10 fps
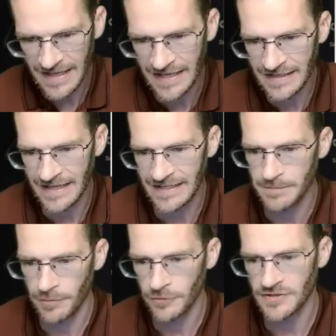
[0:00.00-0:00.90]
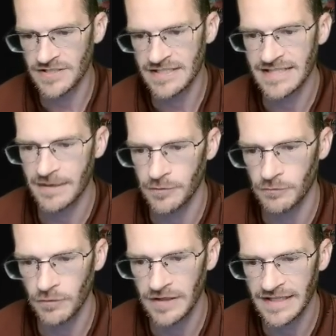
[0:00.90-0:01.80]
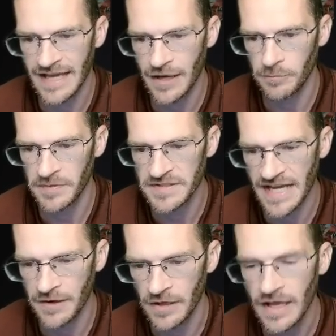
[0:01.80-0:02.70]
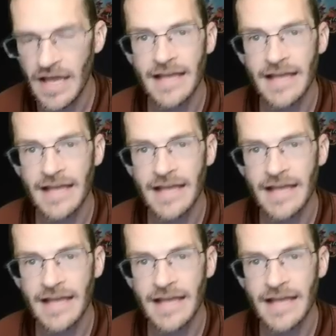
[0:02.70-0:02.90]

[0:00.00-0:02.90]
in any purchases. That would really help us out.